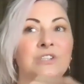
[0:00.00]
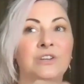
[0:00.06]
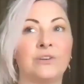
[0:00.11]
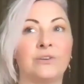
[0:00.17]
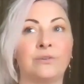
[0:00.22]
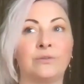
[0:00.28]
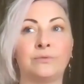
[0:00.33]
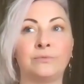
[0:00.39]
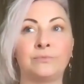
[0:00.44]

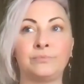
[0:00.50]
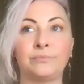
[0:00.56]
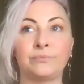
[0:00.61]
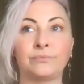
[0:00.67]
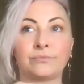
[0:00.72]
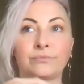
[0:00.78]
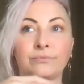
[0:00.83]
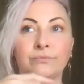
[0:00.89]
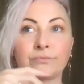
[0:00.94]
to
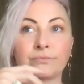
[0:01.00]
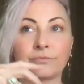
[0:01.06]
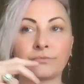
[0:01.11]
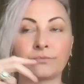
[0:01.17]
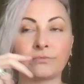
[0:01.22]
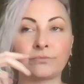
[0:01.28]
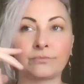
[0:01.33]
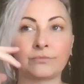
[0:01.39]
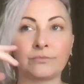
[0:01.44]

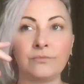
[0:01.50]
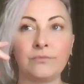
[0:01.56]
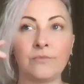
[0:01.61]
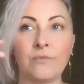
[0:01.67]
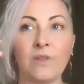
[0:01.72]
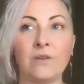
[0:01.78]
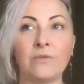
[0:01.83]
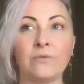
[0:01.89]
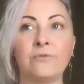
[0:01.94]

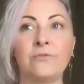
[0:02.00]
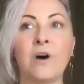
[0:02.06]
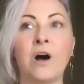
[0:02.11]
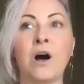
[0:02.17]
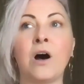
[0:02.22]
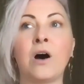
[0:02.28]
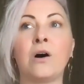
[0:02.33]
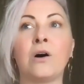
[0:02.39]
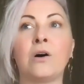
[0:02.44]

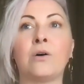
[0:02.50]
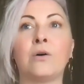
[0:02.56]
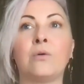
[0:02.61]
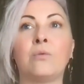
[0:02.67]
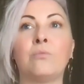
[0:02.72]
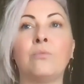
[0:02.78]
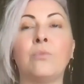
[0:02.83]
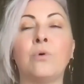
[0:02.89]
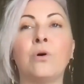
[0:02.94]
fall
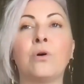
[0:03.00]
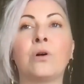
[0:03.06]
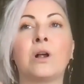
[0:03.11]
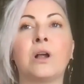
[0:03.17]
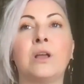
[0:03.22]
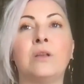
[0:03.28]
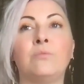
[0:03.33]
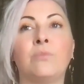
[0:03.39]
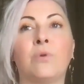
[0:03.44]
more
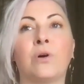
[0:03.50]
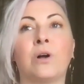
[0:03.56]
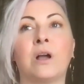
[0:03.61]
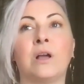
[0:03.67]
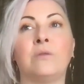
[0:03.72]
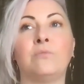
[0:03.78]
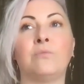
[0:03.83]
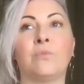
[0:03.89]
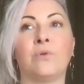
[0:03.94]
and more
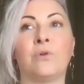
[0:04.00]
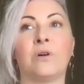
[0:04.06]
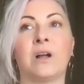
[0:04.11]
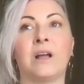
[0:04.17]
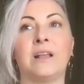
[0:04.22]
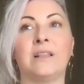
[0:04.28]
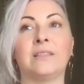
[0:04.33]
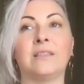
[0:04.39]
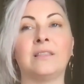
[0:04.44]
and more
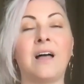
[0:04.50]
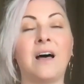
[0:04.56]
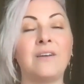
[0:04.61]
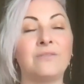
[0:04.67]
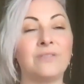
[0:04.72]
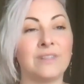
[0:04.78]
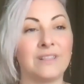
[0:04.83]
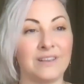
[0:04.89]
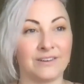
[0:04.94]
in
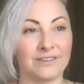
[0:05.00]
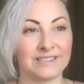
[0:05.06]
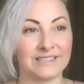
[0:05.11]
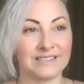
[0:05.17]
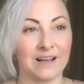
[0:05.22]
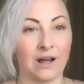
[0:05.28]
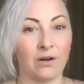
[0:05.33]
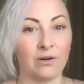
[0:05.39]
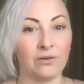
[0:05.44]
love with
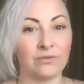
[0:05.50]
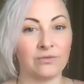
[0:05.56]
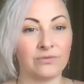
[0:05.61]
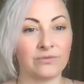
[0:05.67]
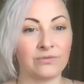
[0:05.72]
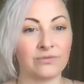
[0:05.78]
yourself,